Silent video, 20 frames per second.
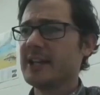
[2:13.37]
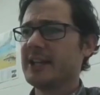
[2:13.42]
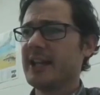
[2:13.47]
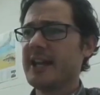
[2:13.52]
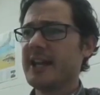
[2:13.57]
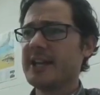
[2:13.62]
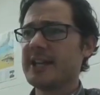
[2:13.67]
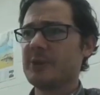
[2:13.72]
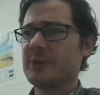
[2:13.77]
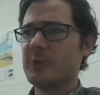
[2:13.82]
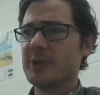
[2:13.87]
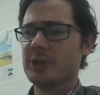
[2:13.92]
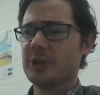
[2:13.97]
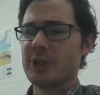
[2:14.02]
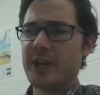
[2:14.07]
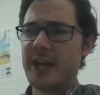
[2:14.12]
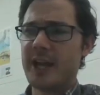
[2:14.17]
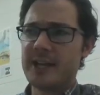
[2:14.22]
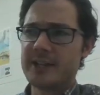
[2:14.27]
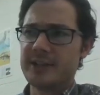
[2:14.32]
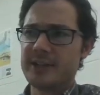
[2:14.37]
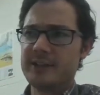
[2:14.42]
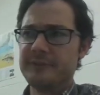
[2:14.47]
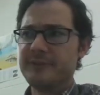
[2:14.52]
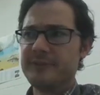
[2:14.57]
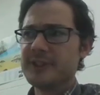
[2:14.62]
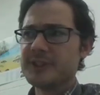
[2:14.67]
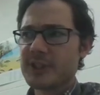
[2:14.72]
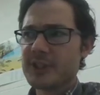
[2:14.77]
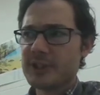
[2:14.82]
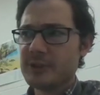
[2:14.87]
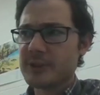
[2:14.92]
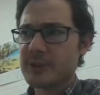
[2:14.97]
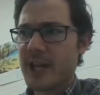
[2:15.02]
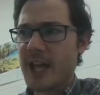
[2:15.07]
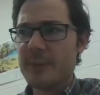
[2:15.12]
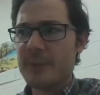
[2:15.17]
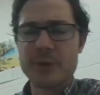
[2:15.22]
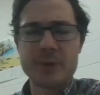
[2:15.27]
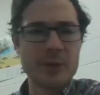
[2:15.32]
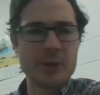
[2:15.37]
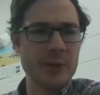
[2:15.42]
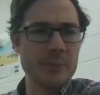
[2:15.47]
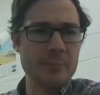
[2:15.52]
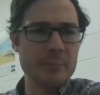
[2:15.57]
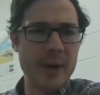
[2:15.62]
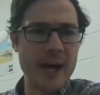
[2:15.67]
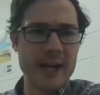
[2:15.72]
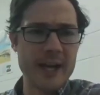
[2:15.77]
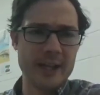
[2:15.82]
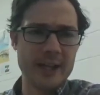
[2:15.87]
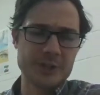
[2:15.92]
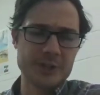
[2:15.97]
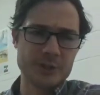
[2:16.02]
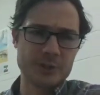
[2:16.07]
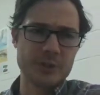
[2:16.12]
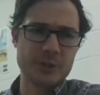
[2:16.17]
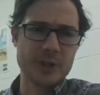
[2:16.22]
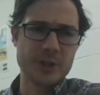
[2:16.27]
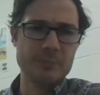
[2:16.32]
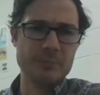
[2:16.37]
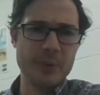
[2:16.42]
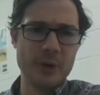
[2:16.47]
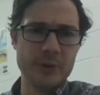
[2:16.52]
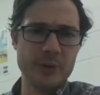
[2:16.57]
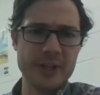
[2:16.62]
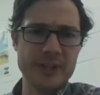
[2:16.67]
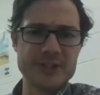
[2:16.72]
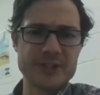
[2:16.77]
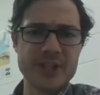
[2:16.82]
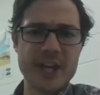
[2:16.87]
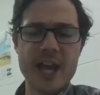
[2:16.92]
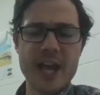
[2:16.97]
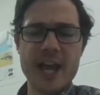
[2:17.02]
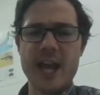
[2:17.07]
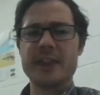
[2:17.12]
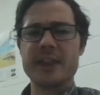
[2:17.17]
lake and we look at the physical, chemical, and biological components,